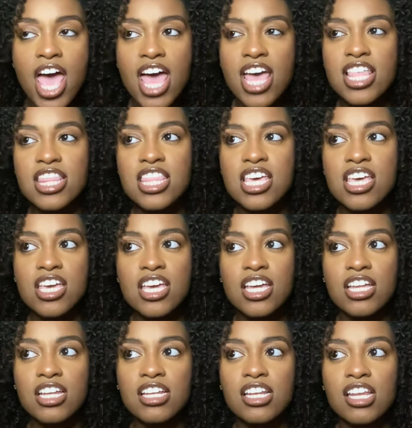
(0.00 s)
And
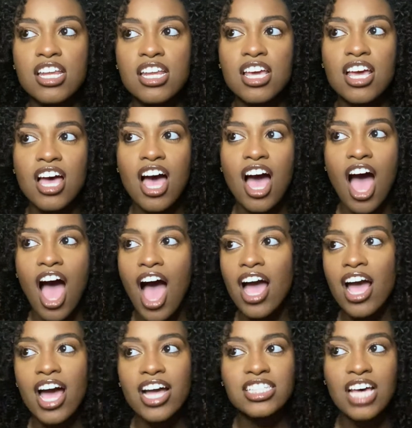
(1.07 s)
then I
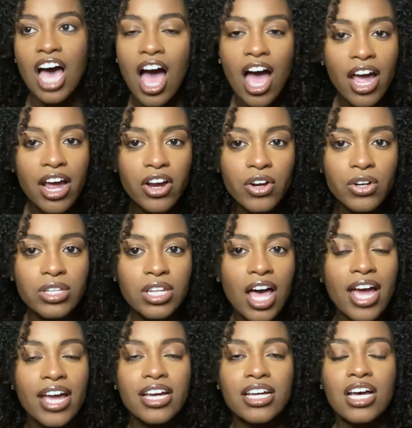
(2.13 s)
got tired,
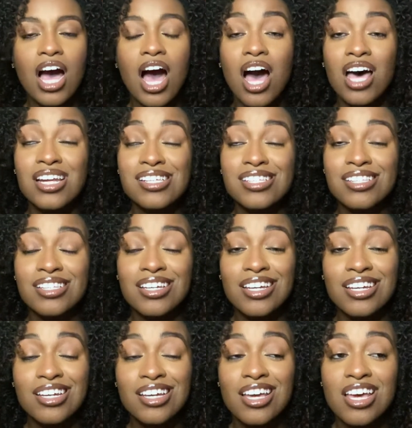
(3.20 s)
like, honestly,